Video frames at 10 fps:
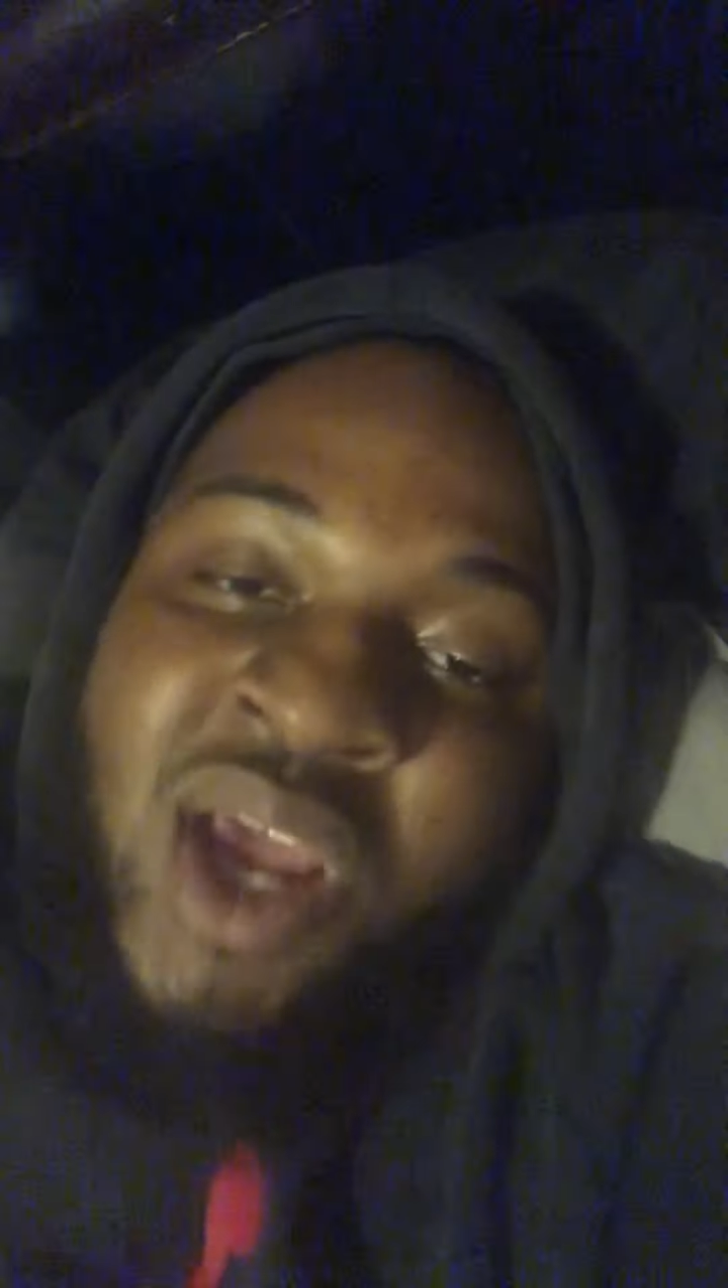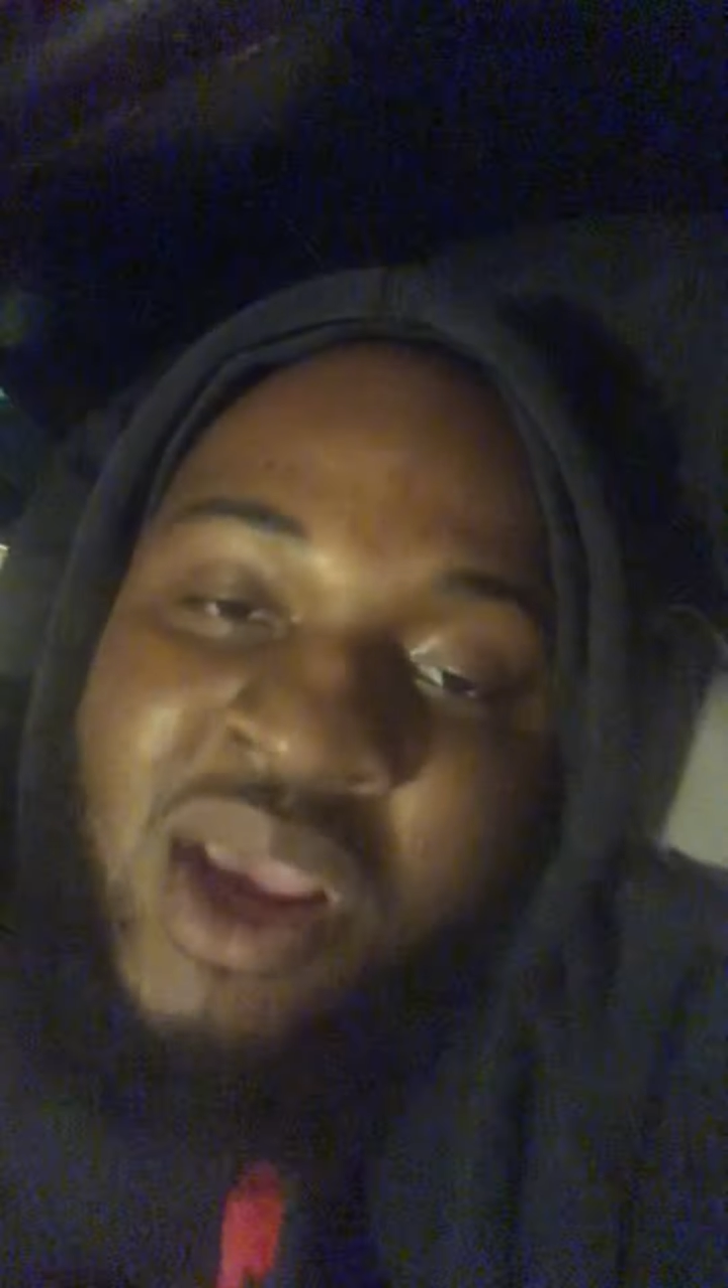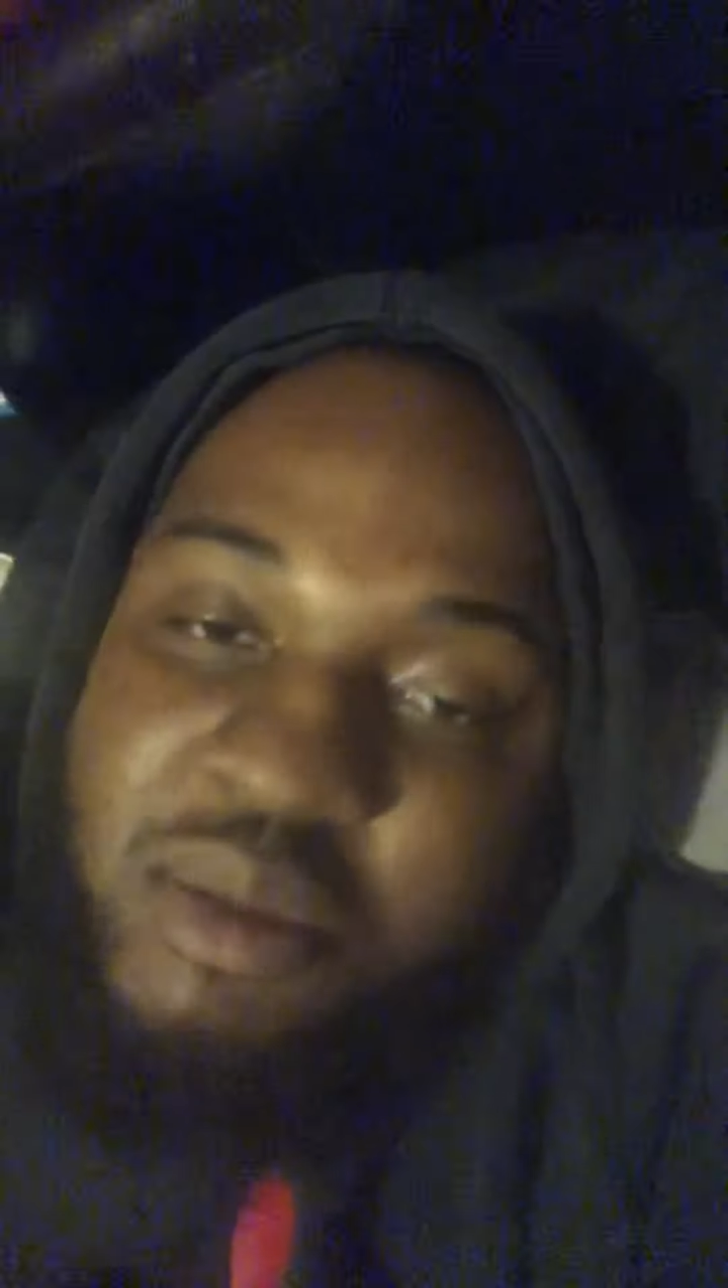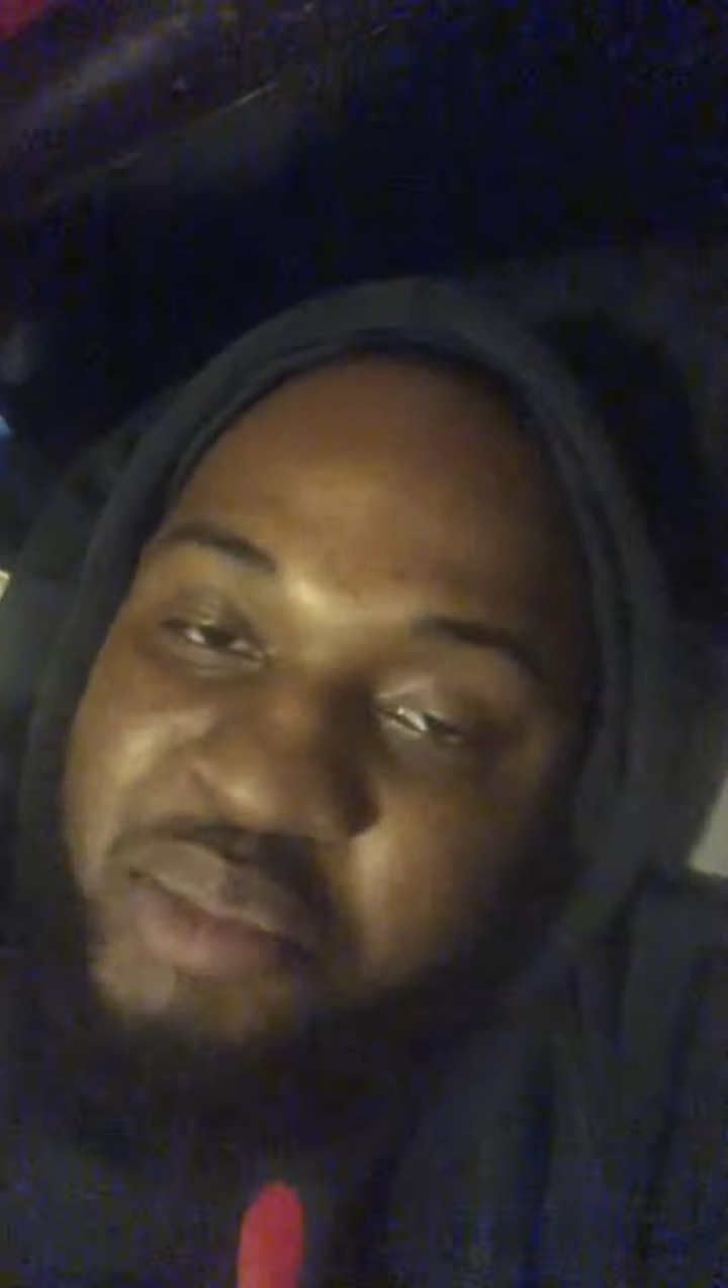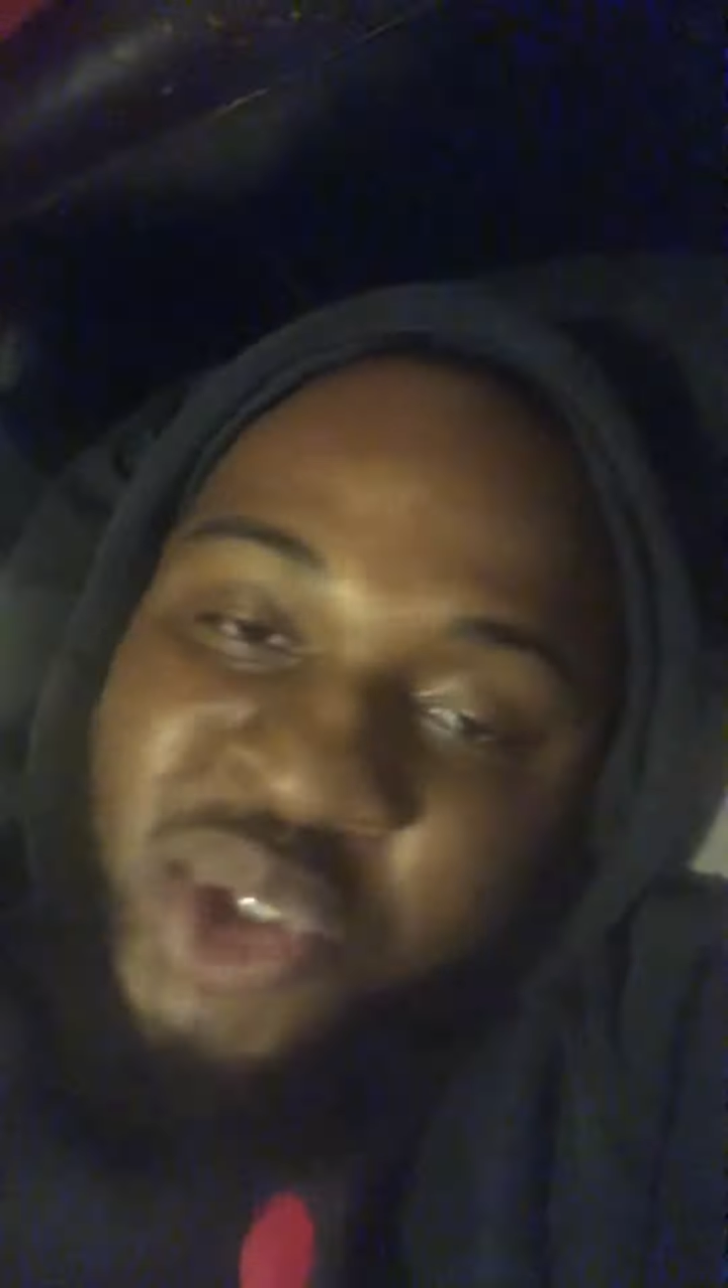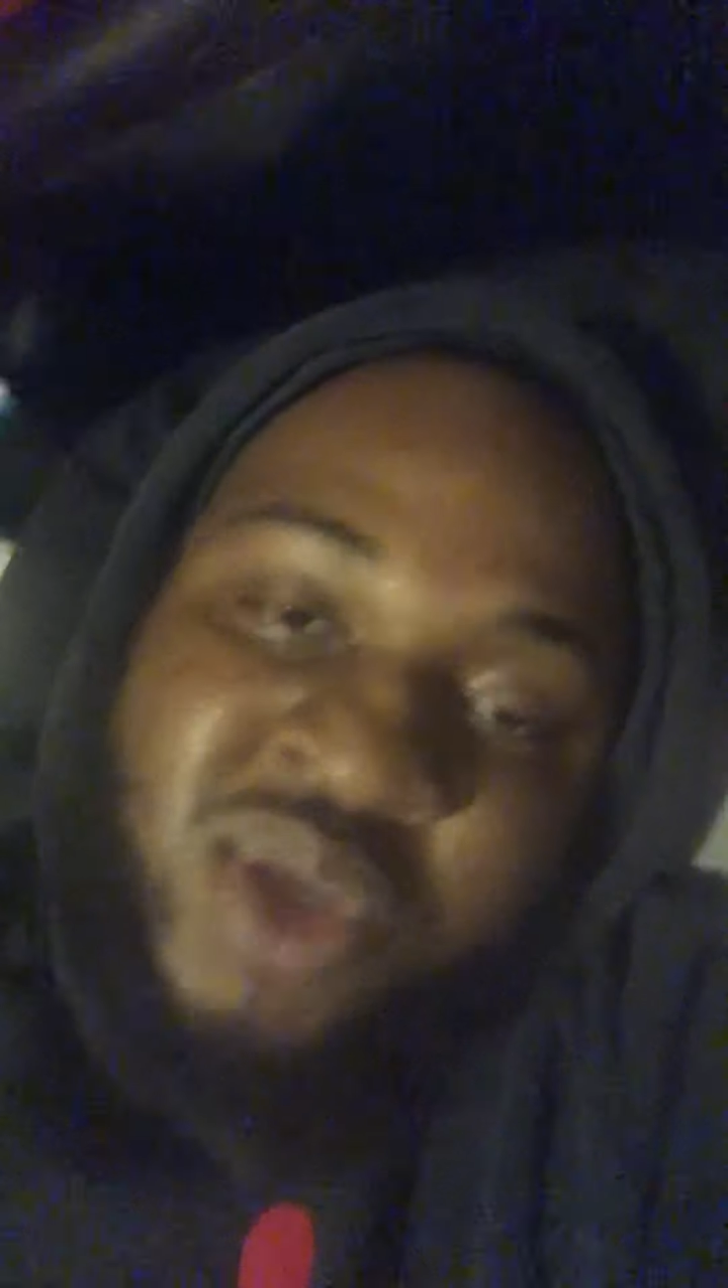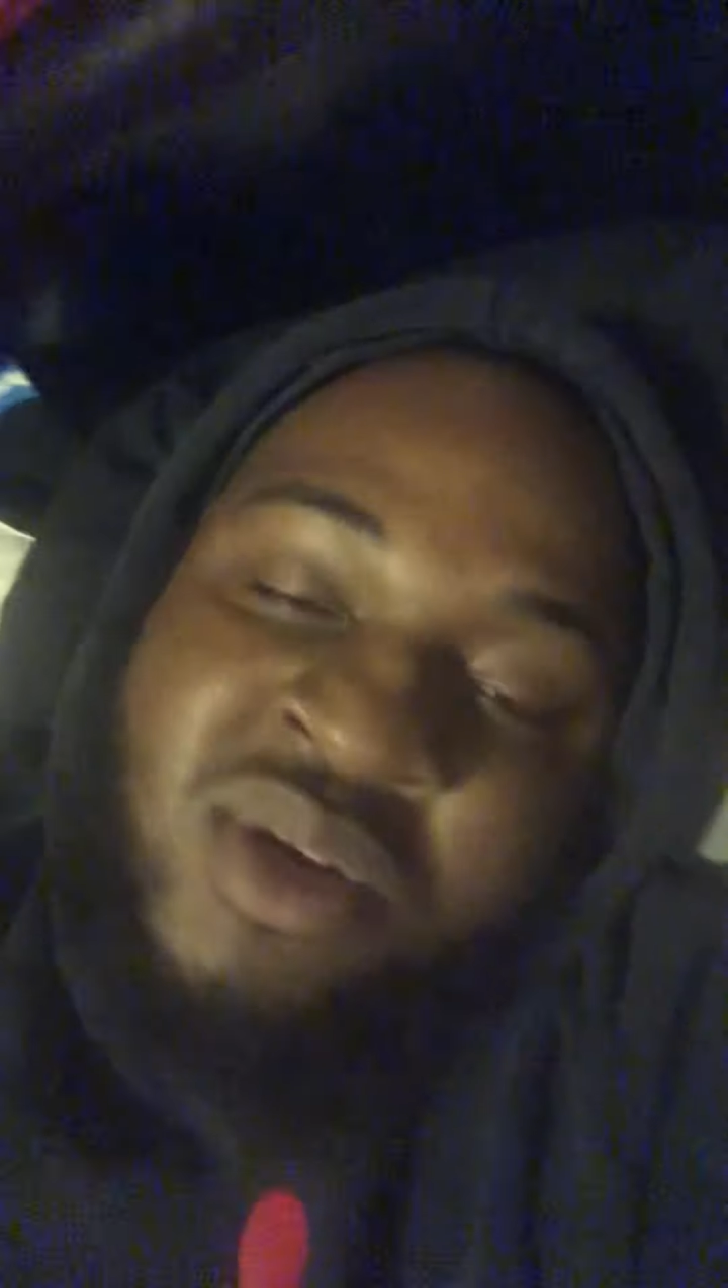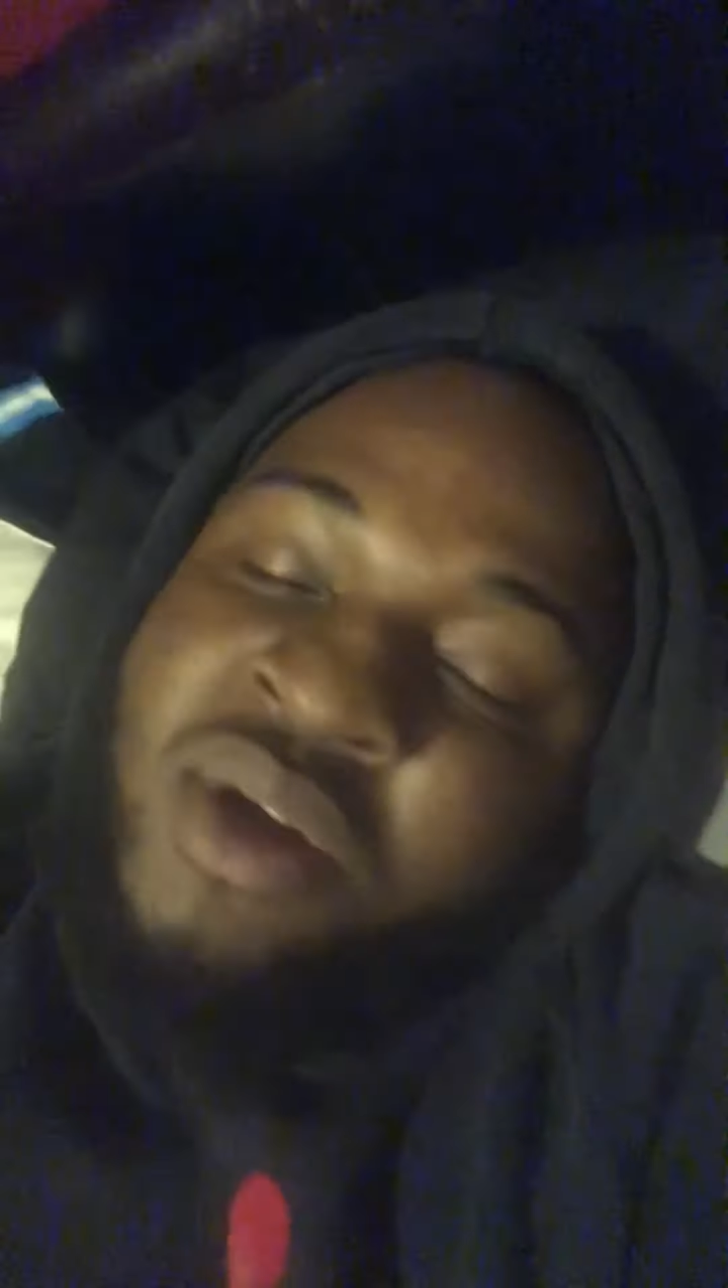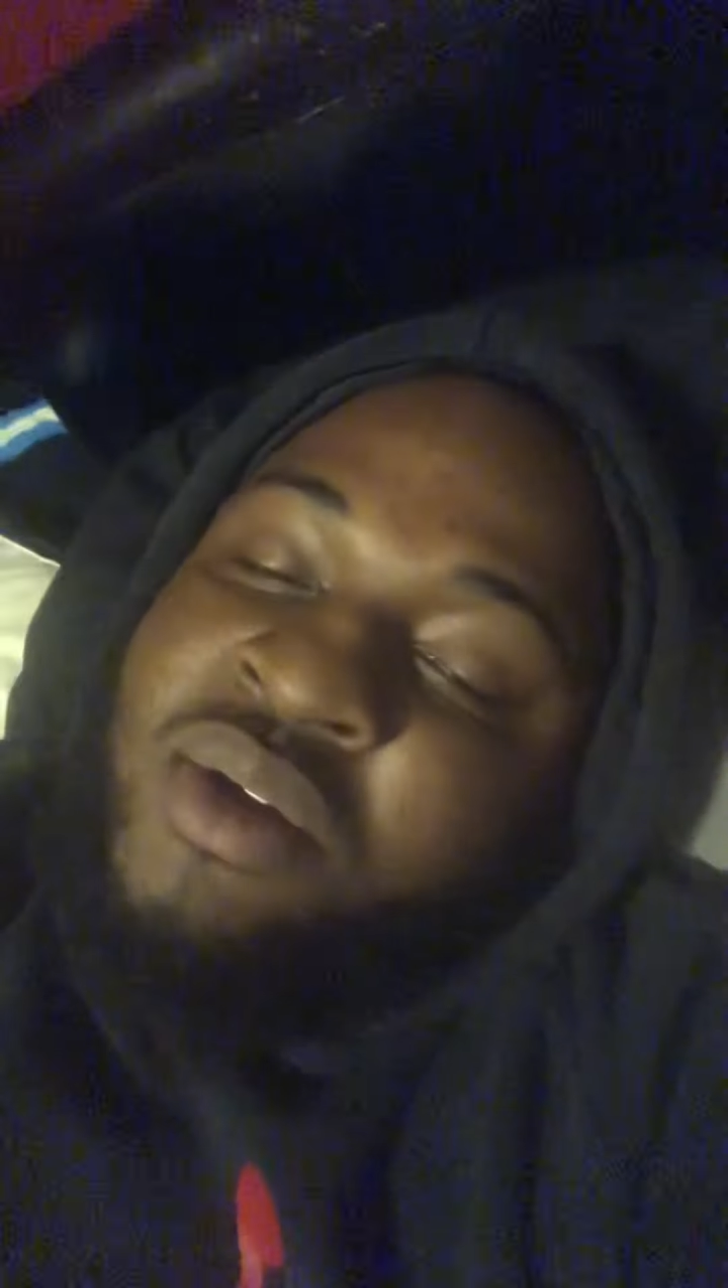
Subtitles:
day, but